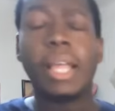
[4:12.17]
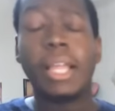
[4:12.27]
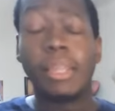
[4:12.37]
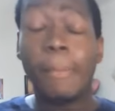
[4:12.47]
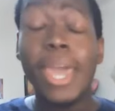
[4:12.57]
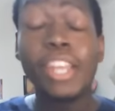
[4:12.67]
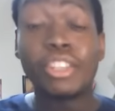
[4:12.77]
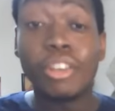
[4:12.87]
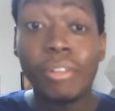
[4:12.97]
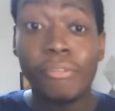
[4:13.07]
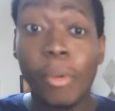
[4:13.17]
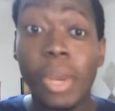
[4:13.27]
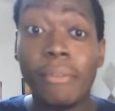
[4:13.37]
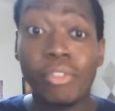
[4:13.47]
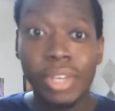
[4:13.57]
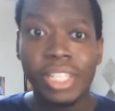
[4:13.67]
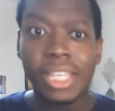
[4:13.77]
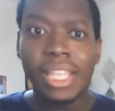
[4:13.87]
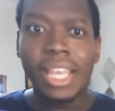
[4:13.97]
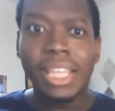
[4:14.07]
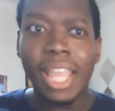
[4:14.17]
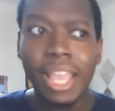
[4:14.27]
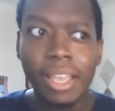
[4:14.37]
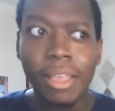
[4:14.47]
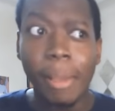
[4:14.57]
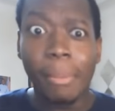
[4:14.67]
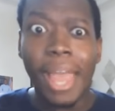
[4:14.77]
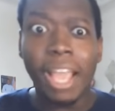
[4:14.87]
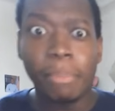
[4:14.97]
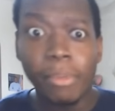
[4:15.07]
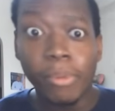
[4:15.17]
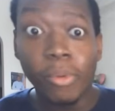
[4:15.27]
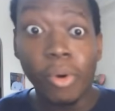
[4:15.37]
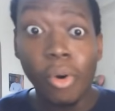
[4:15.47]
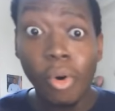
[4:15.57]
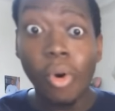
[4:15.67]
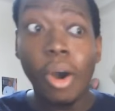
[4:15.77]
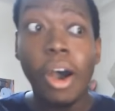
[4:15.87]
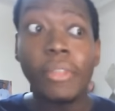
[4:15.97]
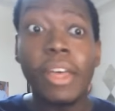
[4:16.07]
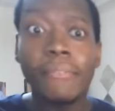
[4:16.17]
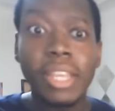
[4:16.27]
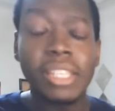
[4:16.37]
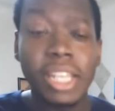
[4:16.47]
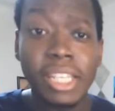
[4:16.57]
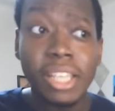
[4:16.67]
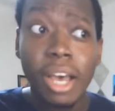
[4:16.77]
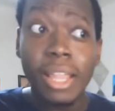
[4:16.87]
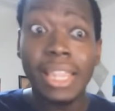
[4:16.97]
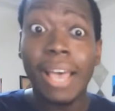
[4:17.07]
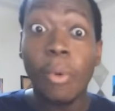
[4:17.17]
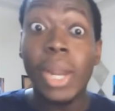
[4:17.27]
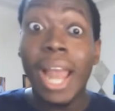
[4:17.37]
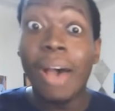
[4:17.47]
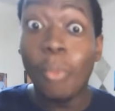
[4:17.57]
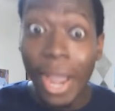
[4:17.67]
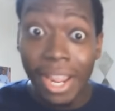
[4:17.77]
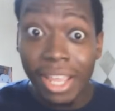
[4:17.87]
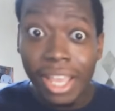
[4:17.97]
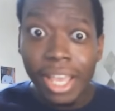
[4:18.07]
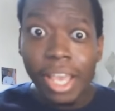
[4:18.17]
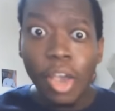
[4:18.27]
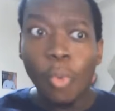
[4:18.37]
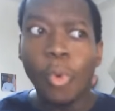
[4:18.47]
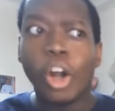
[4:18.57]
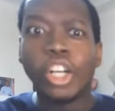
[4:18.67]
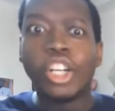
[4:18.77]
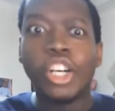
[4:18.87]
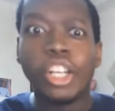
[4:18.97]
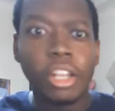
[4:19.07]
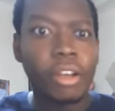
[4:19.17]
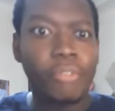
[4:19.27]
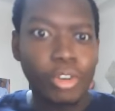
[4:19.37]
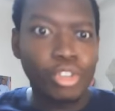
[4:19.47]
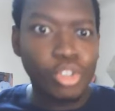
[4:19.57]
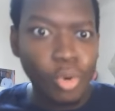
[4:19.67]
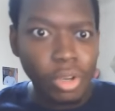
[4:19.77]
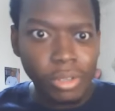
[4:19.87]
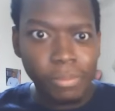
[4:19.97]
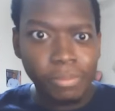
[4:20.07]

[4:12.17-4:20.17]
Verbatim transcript: The manager, for whatever reason, didn't think black people or other ethnicities that were not white were a good look for the store,